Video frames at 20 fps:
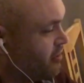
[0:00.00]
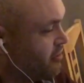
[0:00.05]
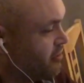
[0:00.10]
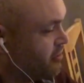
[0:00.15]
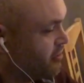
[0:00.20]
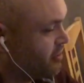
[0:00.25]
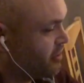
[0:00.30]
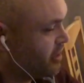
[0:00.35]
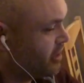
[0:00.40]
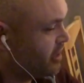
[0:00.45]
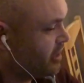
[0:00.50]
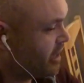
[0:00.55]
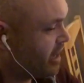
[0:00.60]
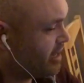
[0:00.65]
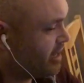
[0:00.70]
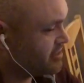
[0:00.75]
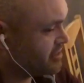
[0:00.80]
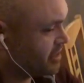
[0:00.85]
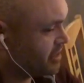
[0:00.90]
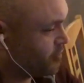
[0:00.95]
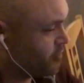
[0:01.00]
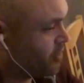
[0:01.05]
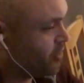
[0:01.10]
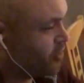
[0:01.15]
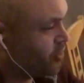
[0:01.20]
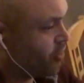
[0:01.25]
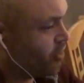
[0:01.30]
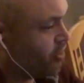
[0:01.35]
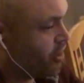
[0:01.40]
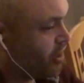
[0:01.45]
And has anyone
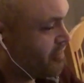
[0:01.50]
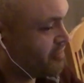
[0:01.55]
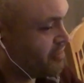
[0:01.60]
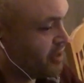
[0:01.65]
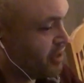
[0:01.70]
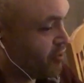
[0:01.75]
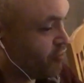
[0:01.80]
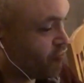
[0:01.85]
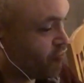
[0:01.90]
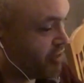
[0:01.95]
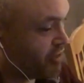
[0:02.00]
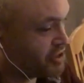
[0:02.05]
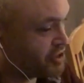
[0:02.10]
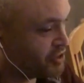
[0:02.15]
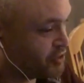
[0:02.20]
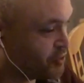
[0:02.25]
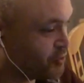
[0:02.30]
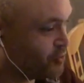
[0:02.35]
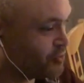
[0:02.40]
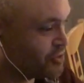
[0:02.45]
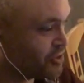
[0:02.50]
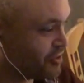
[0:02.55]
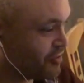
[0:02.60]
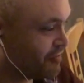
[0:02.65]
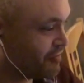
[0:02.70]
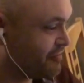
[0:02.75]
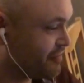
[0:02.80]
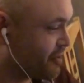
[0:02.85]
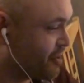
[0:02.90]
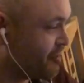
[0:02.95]
got the original to
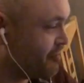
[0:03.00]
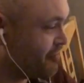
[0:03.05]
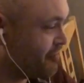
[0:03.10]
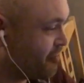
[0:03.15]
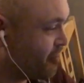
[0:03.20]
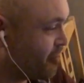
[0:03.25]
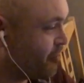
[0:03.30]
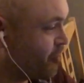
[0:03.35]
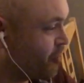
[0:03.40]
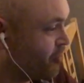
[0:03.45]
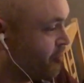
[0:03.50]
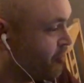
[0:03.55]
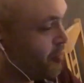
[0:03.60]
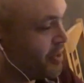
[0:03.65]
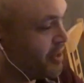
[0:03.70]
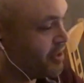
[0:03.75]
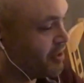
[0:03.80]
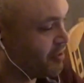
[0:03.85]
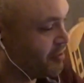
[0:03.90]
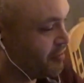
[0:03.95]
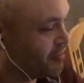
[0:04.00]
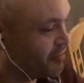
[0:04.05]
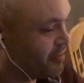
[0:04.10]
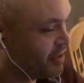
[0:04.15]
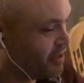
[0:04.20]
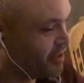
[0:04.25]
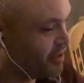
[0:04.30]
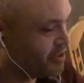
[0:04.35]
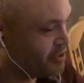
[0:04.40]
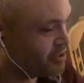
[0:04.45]
convert from, or are we going to
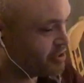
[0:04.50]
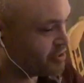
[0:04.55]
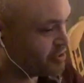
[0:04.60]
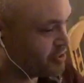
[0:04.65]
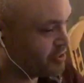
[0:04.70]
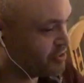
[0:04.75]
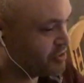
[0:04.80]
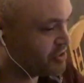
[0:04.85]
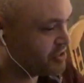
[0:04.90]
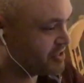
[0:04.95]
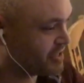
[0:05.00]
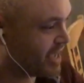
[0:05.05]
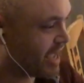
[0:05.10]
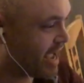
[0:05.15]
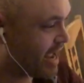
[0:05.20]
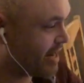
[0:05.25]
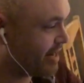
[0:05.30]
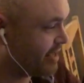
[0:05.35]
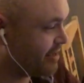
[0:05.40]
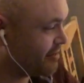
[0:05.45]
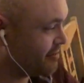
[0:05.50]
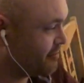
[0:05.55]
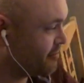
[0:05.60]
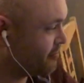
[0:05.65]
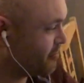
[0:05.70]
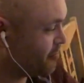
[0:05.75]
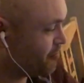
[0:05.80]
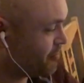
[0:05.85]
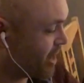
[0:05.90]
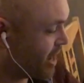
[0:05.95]
just scan it and
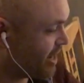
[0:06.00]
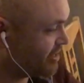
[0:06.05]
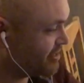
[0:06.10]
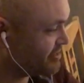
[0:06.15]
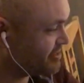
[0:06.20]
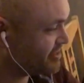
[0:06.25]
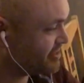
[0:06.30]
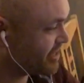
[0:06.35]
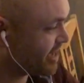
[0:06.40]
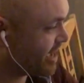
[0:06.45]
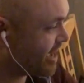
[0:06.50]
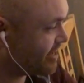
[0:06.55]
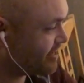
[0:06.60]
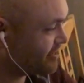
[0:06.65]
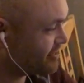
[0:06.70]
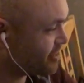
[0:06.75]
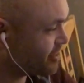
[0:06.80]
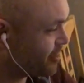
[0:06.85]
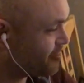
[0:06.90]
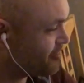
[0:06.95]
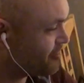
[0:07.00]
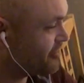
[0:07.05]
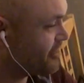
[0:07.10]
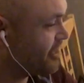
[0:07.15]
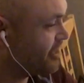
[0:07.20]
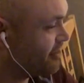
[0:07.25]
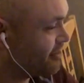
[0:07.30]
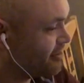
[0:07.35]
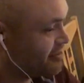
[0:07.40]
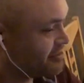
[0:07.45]
pan and scan type thing?
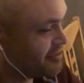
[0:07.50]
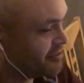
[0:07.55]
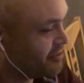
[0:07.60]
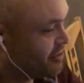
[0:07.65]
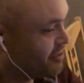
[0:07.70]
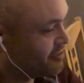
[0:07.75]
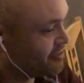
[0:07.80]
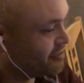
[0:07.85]
I don't know.